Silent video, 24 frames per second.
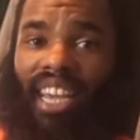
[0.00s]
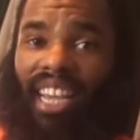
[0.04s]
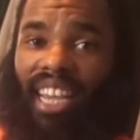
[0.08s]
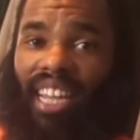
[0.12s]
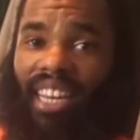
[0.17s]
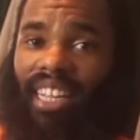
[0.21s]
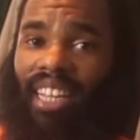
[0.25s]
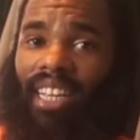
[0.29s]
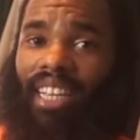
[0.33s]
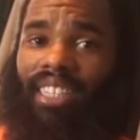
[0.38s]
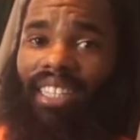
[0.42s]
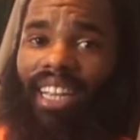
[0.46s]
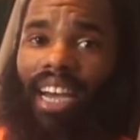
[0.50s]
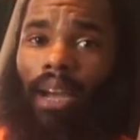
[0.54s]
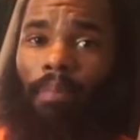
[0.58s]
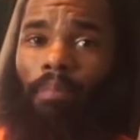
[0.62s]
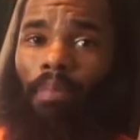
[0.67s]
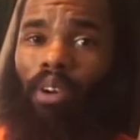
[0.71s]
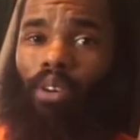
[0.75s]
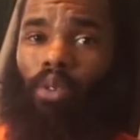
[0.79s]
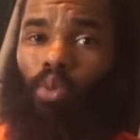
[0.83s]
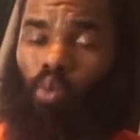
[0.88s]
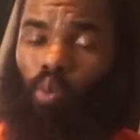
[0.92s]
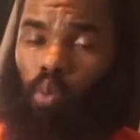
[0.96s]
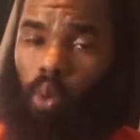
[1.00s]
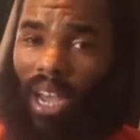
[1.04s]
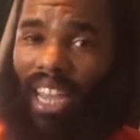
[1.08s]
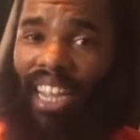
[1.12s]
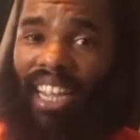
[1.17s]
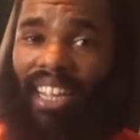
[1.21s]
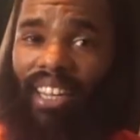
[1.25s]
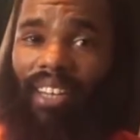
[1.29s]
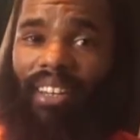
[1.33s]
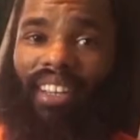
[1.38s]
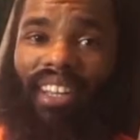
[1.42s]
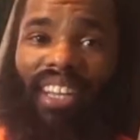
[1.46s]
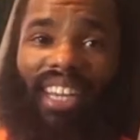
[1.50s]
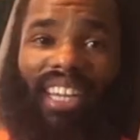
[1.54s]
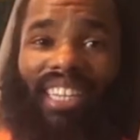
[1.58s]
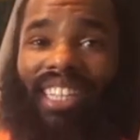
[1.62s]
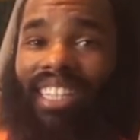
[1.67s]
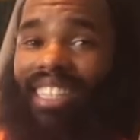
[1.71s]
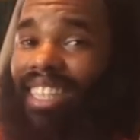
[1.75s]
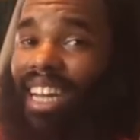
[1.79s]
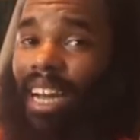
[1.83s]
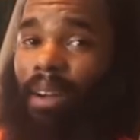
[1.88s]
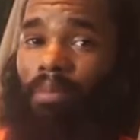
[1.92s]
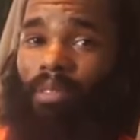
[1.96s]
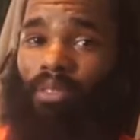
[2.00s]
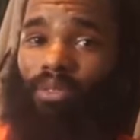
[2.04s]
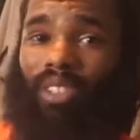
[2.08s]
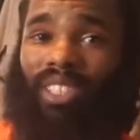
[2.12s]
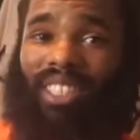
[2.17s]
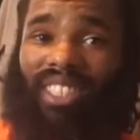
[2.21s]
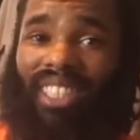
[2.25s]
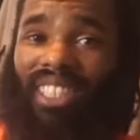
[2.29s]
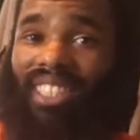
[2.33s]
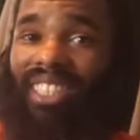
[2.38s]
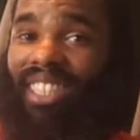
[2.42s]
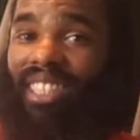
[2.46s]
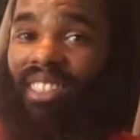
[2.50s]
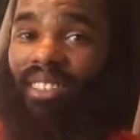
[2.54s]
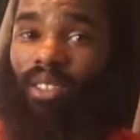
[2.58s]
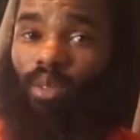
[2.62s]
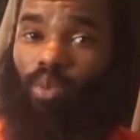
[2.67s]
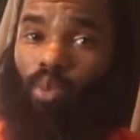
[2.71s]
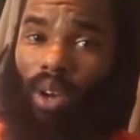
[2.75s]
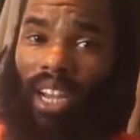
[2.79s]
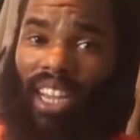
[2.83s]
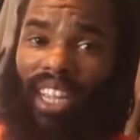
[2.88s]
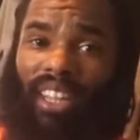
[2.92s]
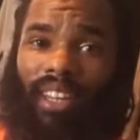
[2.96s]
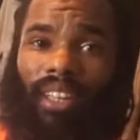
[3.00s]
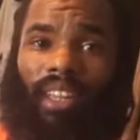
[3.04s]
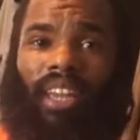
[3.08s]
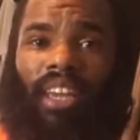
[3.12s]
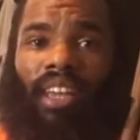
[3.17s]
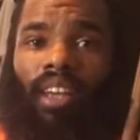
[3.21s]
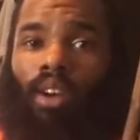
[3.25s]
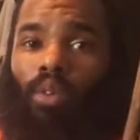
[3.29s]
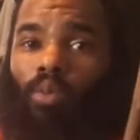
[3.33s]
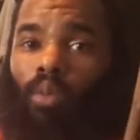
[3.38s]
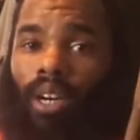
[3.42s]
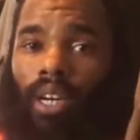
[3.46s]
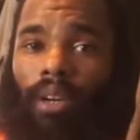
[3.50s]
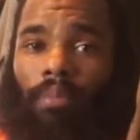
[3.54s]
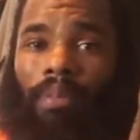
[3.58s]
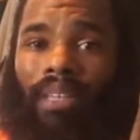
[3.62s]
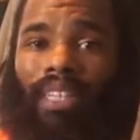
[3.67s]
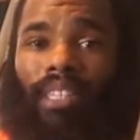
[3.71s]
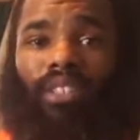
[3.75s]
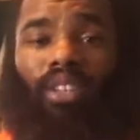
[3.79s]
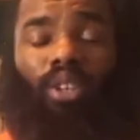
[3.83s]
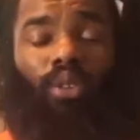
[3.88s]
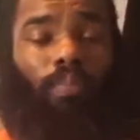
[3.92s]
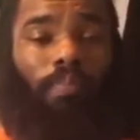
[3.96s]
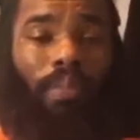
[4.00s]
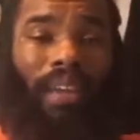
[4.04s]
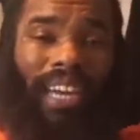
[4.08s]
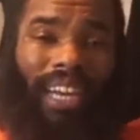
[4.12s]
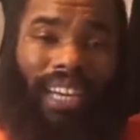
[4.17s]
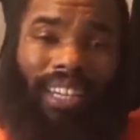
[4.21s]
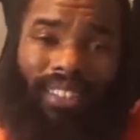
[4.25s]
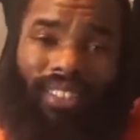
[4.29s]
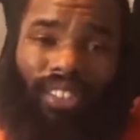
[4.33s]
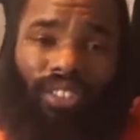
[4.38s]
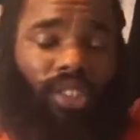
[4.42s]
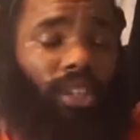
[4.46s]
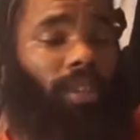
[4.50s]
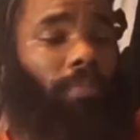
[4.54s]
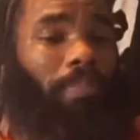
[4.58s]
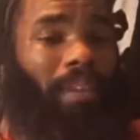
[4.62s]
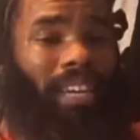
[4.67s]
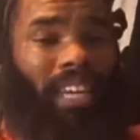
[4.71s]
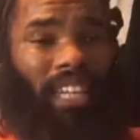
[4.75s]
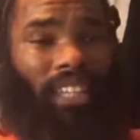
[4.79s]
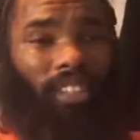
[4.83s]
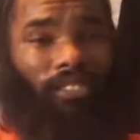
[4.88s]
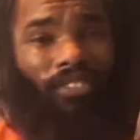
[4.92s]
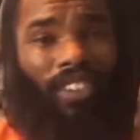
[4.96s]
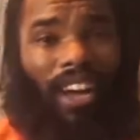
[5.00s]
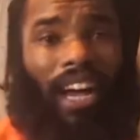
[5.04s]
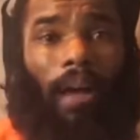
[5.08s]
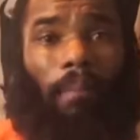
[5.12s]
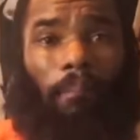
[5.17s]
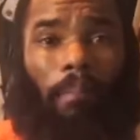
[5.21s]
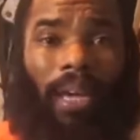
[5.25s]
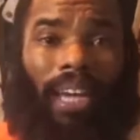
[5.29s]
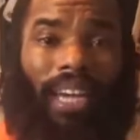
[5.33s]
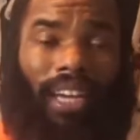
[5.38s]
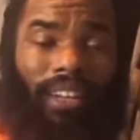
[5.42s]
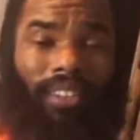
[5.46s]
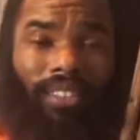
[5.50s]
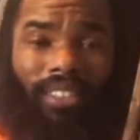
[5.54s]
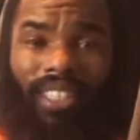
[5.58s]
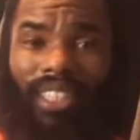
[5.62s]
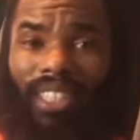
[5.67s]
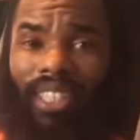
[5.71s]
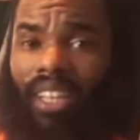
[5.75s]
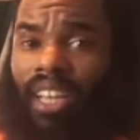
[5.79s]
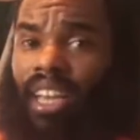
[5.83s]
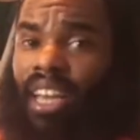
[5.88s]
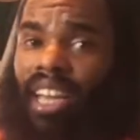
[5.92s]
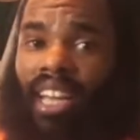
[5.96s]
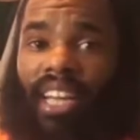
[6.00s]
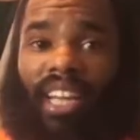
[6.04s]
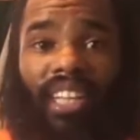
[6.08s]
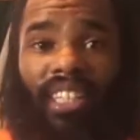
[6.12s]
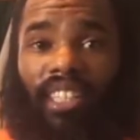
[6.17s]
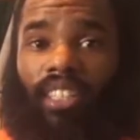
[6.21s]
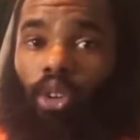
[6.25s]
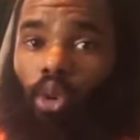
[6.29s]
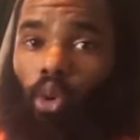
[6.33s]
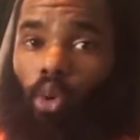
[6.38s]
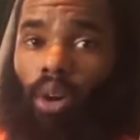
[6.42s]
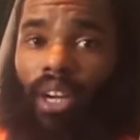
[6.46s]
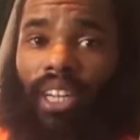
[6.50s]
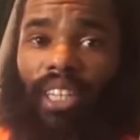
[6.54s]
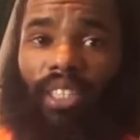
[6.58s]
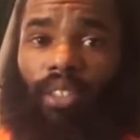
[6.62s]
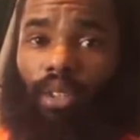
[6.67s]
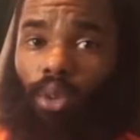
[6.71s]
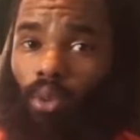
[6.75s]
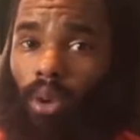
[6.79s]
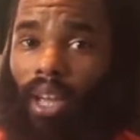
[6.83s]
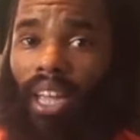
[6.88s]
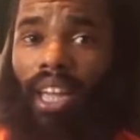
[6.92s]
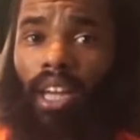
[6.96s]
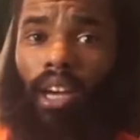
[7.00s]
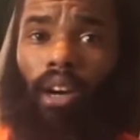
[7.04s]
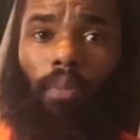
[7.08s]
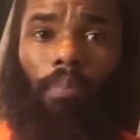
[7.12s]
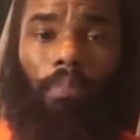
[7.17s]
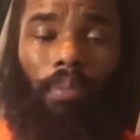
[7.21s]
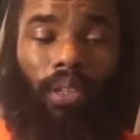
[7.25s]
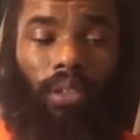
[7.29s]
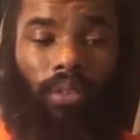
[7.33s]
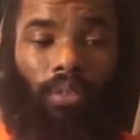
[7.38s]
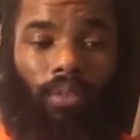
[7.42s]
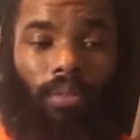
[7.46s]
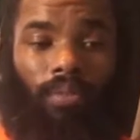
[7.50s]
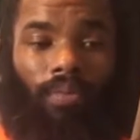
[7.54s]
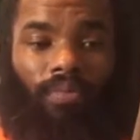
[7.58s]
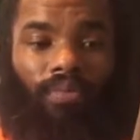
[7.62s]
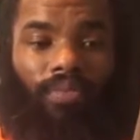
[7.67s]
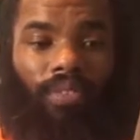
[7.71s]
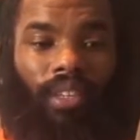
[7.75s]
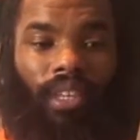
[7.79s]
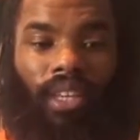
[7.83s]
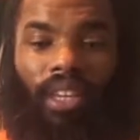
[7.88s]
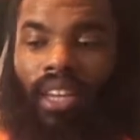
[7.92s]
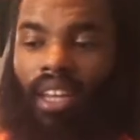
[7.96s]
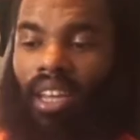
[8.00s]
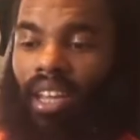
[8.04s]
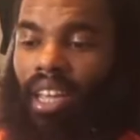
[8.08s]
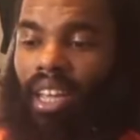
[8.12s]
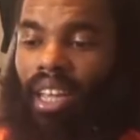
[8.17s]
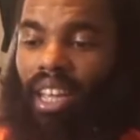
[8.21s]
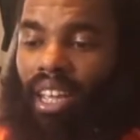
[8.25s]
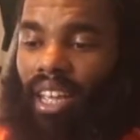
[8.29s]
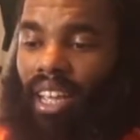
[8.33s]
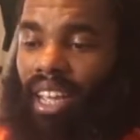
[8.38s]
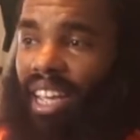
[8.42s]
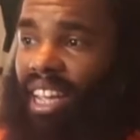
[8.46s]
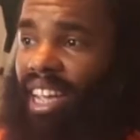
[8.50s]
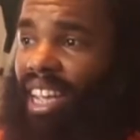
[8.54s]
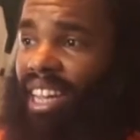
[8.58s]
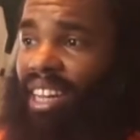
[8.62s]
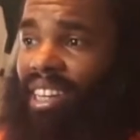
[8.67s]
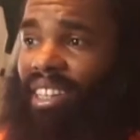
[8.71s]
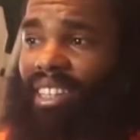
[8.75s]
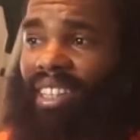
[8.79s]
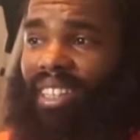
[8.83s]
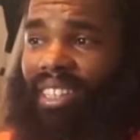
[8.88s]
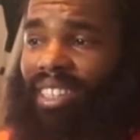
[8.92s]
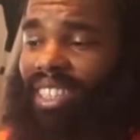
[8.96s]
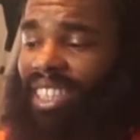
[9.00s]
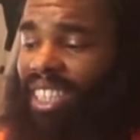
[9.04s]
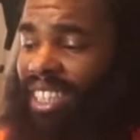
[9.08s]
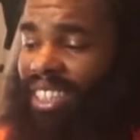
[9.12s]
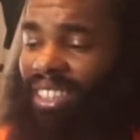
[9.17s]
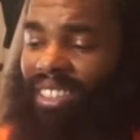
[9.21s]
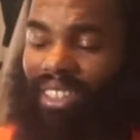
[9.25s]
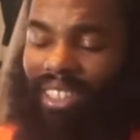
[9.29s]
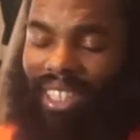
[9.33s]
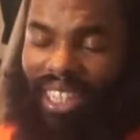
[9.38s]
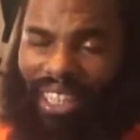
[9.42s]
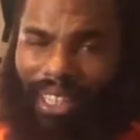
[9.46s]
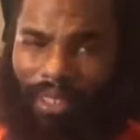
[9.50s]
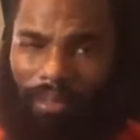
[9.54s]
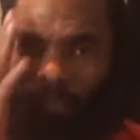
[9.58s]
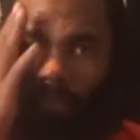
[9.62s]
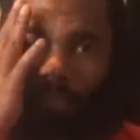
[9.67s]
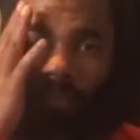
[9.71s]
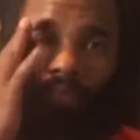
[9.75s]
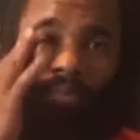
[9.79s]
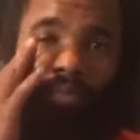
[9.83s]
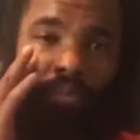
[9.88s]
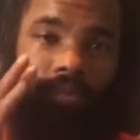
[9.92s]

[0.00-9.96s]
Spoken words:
any type of weight, any type of resistance weight, whether it be 2 pounds, 3 pounds, 5 pounds, is going to help you. And essentially,